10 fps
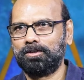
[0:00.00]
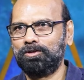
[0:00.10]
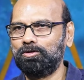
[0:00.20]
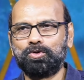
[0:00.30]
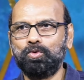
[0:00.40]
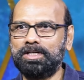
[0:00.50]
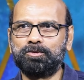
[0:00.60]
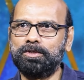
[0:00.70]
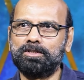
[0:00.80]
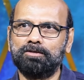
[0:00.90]
It was too
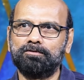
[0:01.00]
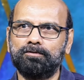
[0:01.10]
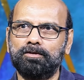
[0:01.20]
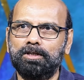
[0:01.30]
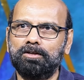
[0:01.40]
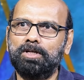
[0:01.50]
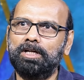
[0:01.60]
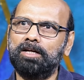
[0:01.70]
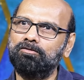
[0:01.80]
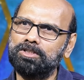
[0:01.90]
expensive.
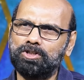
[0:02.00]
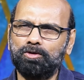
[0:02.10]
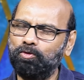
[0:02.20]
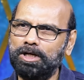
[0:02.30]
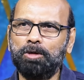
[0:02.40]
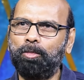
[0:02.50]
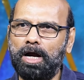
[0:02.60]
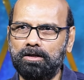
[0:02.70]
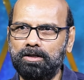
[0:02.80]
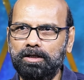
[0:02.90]
Then I invested very
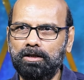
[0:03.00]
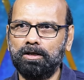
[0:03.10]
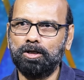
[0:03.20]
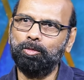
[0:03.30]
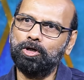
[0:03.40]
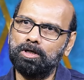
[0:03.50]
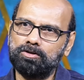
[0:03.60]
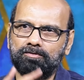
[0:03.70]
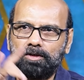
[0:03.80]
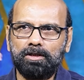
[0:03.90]
partly
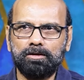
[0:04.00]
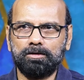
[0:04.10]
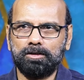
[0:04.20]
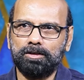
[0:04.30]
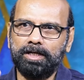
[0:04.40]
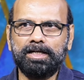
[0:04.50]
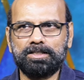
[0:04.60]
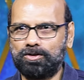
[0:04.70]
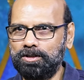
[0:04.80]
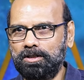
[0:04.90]
because of the
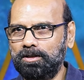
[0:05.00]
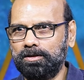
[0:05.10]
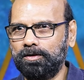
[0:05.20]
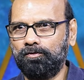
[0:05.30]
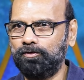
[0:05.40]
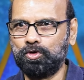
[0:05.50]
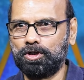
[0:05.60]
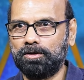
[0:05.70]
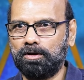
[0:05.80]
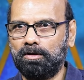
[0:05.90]
industry
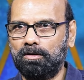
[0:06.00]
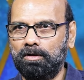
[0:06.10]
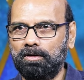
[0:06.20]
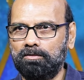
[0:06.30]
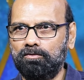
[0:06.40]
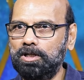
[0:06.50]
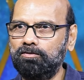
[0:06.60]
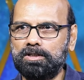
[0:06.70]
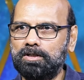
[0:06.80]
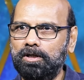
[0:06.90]
future. Yes. We
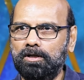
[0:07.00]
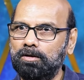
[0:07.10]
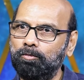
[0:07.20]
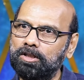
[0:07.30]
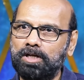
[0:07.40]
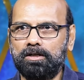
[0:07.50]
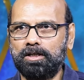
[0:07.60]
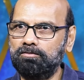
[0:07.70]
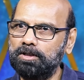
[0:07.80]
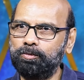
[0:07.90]
invested, that
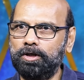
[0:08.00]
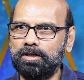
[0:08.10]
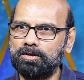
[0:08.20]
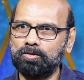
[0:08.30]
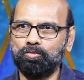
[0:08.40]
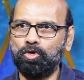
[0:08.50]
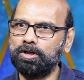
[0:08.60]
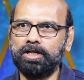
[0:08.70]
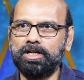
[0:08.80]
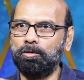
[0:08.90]
investment has
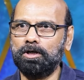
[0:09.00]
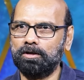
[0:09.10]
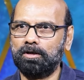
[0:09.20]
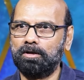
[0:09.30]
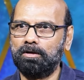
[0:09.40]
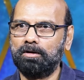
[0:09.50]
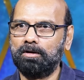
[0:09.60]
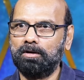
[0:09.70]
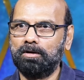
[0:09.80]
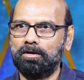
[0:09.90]
more than doubled.
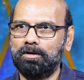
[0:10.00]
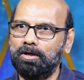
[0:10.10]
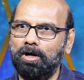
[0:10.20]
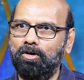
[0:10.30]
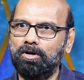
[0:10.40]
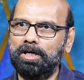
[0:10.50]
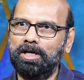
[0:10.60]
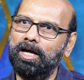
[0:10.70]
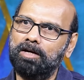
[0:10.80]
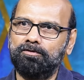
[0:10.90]
Okay,
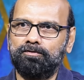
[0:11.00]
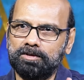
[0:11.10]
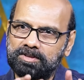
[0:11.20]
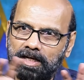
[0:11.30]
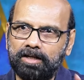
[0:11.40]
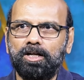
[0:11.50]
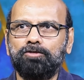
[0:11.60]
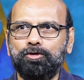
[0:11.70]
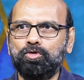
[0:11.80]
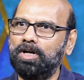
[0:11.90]
I have selected
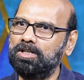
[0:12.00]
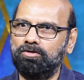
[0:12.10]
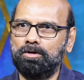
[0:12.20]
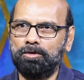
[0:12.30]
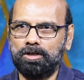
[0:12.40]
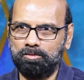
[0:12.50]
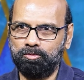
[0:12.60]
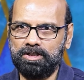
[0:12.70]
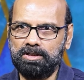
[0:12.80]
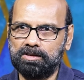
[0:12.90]
few transformer
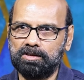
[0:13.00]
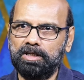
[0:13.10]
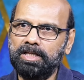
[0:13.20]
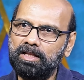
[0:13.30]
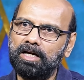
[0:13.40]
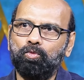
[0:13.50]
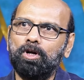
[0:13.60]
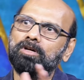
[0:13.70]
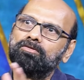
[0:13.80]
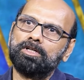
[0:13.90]
companies. In that,
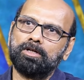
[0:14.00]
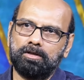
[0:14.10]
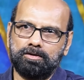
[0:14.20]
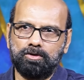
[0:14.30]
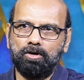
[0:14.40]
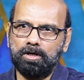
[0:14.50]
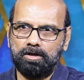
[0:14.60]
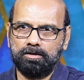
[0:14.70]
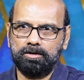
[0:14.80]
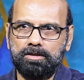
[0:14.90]
one of the stock
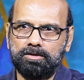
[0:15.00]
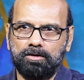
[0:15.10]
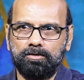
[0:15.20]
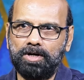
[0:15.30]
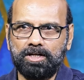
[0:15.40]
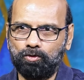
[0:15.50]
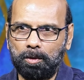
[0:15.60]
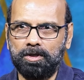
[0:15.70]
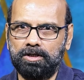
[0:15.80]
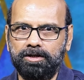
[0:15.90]
is
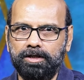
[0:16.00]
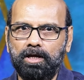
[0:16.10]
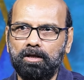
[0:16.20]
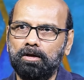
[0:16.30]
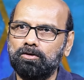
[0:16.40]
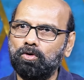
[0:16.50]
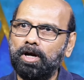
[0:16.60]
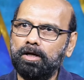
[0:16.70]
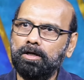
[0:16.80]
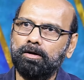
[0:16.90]
Transformer India. So
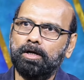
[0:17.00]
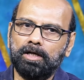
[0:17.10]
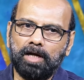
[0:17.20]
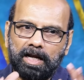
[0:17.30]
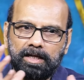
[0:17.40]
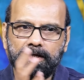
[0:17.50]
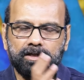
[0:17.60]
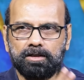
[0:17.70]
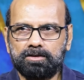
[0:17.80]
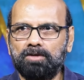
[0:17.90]
I
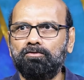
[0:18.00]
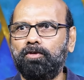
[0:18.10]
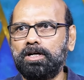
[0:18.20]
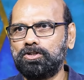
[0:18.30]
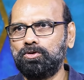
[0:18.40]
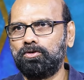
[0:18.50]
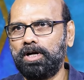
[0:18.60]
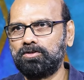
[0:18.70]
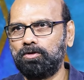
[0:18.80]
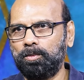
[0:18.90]
allocated some funds to
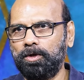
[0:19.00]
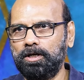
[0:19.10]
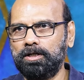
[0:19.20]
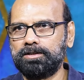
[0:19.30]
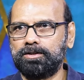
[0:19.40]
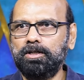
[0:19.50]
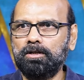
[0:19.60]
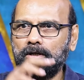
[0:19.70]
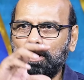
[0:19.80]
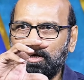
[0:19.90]
transformer industry.
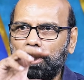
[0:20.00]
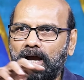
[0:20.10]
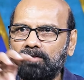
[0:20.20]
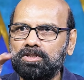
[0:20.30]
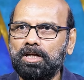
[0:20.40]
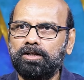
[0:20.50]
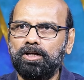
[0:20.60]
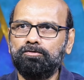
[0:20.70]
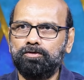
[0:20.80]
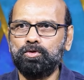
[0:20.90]
I have
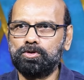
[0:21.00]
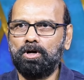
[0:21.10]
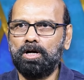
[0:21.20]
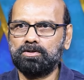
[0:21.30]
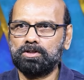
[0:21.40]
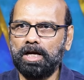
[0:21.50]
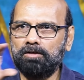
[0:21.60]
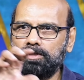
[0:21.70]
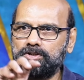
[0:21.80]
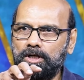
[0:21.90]
selected few stocks. I
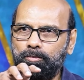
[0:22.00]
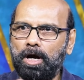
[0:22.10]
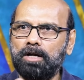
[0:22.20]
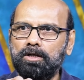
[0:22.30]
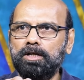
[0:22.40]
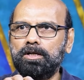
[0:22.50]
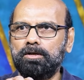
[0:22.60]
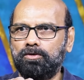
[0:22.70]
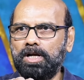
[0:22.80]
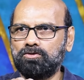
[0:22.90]
invested partly in
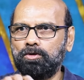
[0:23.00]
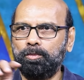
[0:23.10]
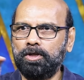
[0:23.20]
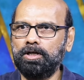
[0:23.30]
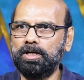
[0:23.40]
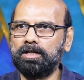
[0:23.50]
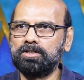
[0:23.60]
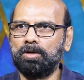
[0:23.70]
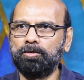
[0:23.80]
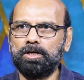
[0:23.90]
Transformer India and
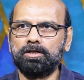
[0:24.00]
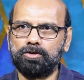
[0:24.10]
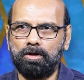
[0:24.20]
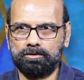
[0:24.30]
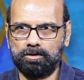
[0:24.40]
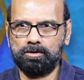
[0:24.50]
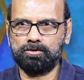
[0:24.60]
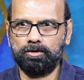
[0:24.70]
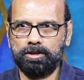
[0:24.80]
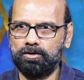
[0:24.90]
some other stocks
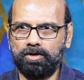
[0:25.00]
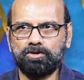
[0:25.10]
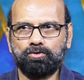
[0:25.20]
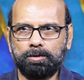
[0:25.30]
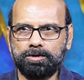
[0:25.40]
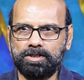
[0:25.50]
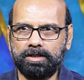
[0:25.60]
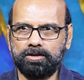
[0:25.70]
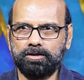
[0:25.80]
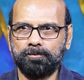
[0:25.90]
also in the transformer yes.
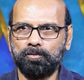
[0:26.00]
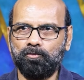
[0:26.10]
sector.